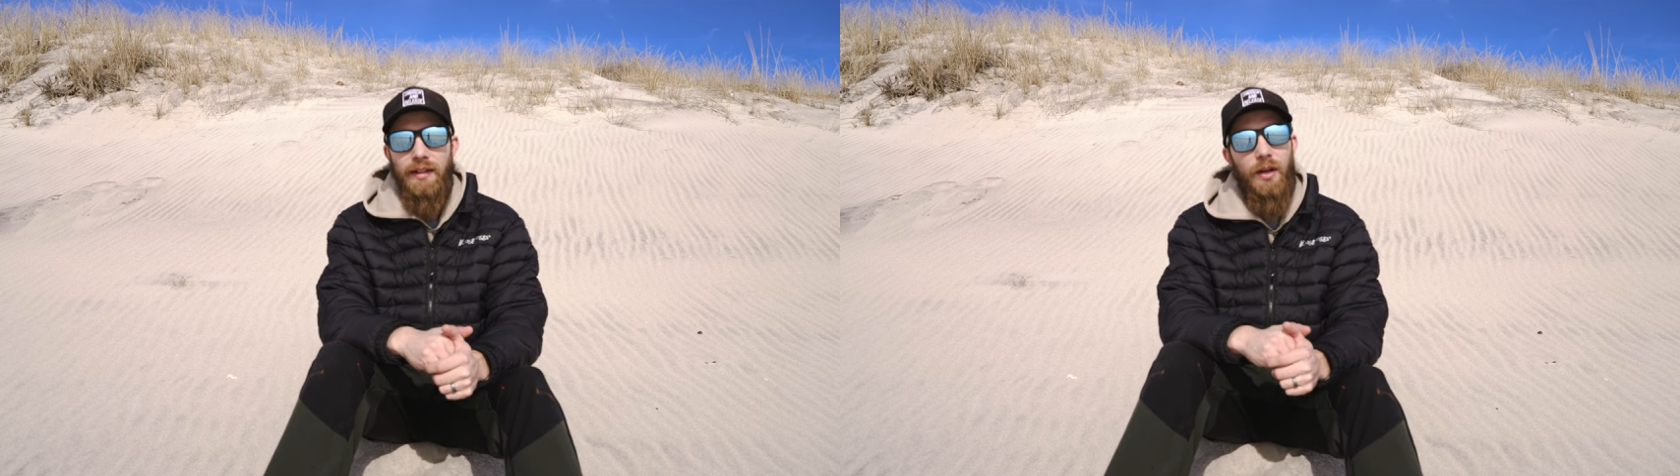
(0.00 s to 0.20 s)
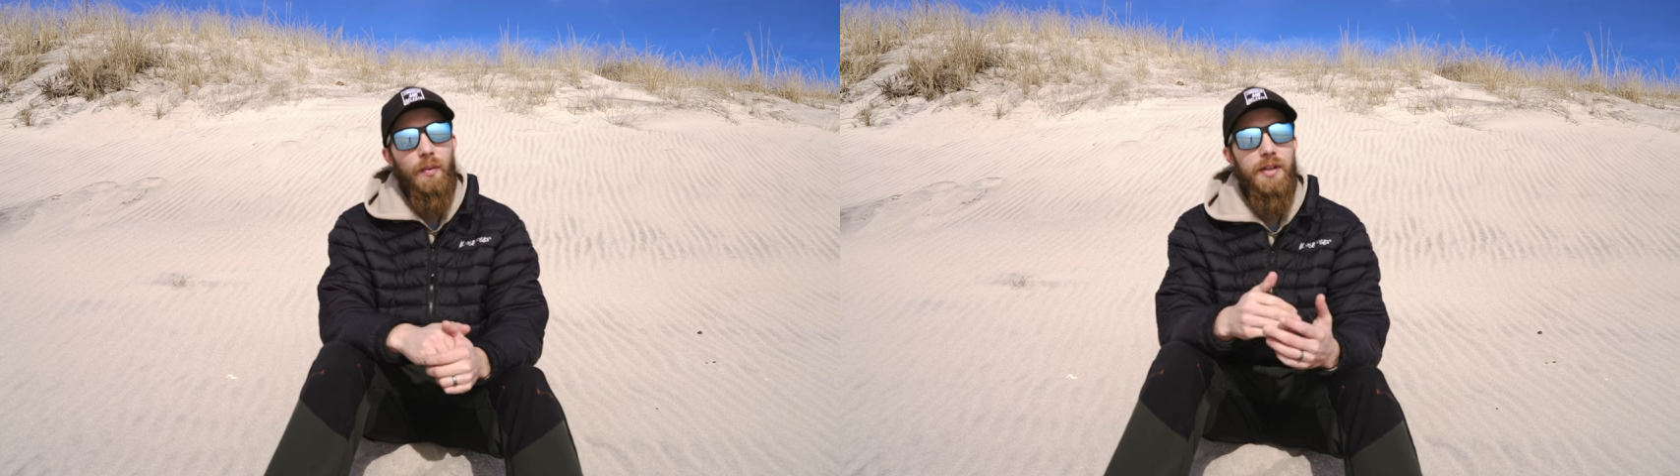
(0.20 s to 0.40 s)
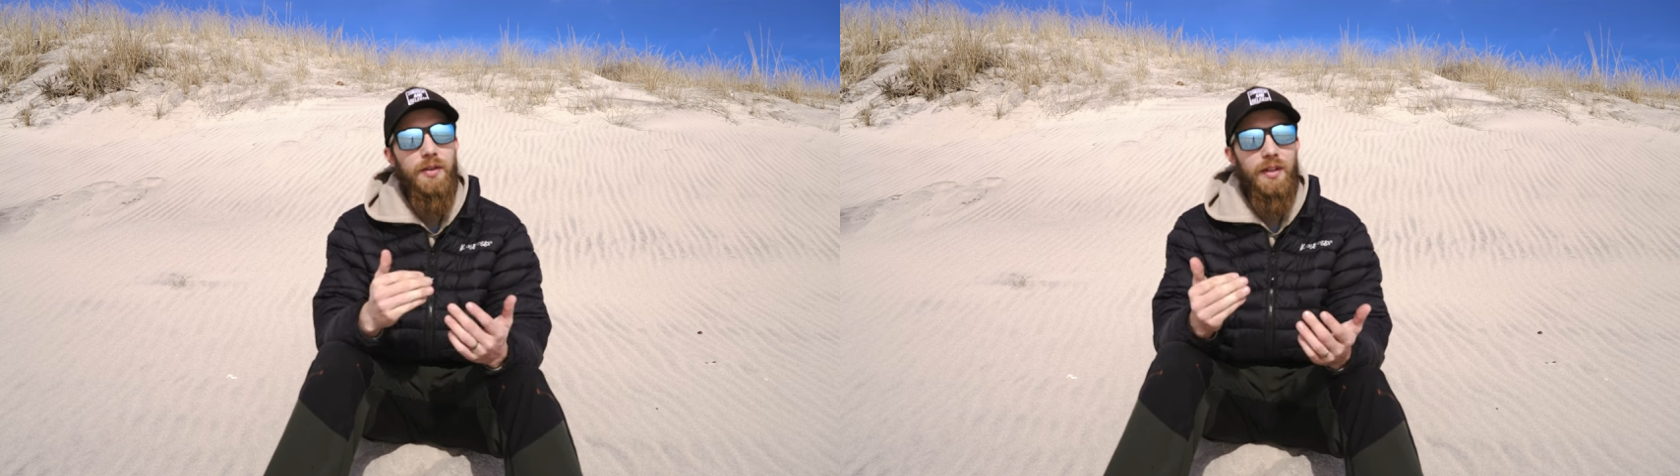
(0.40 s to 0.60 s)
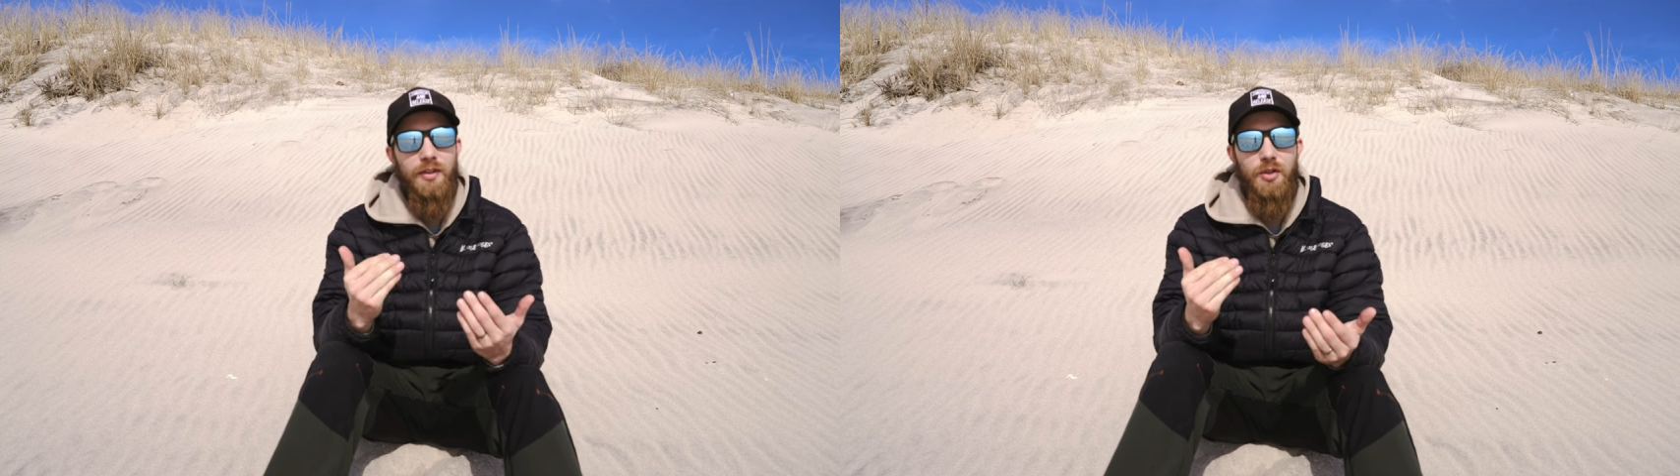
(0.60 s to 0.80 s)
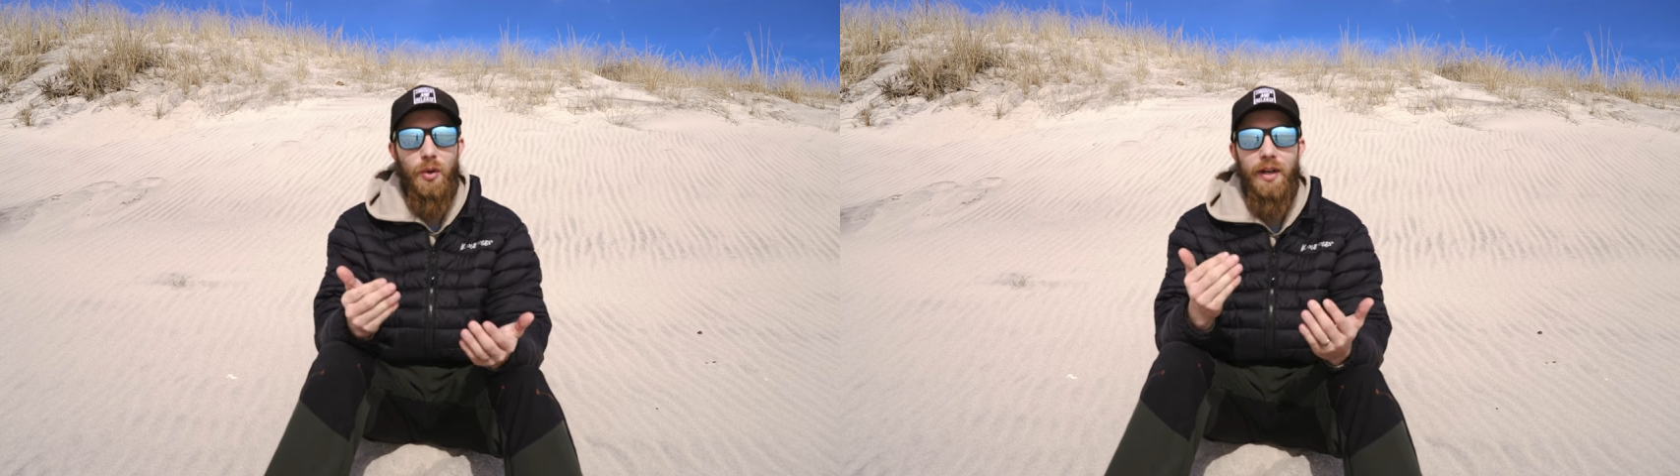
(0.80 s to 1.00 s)
That way you can
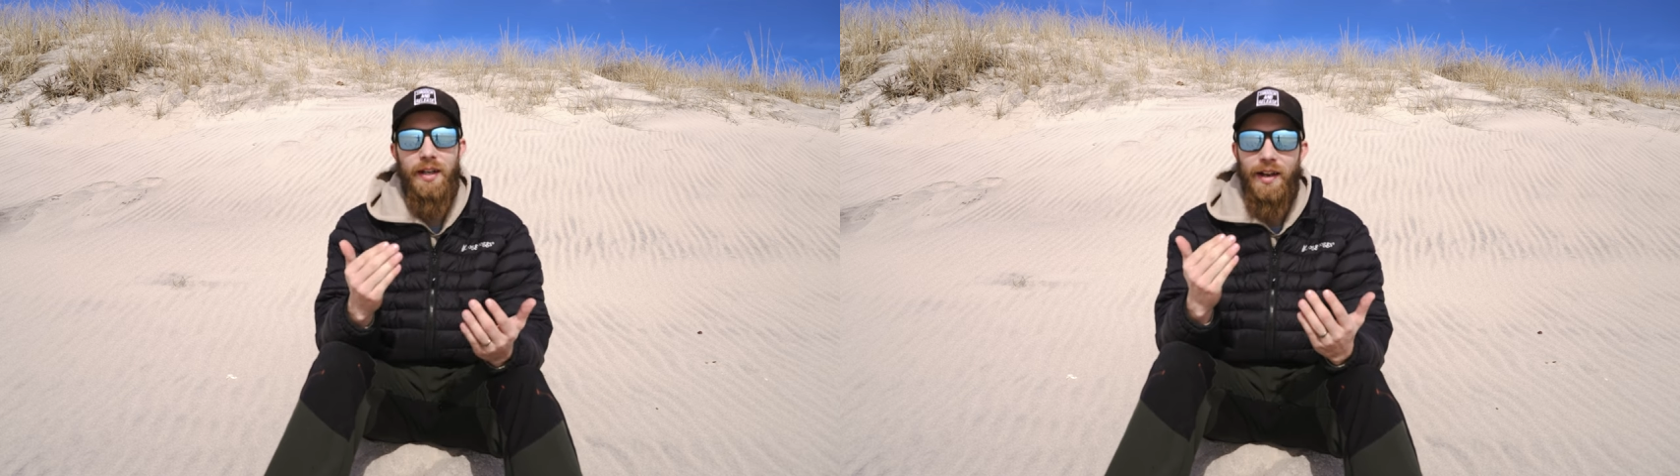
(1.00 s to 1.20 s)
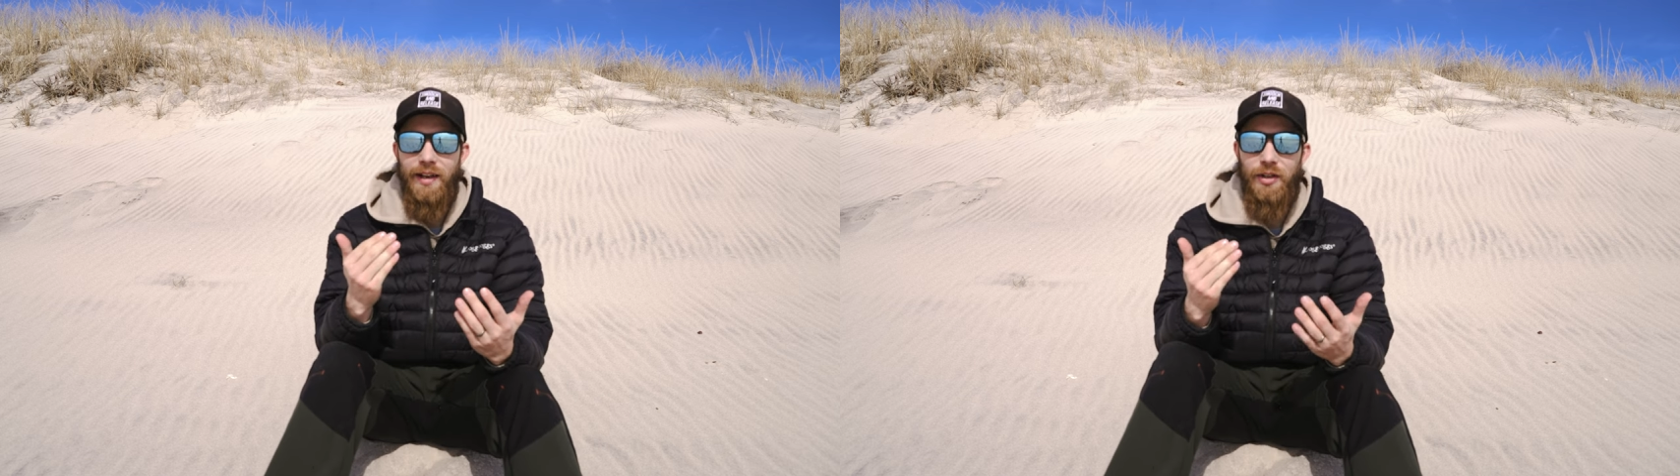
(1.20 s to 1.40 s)
enjoy a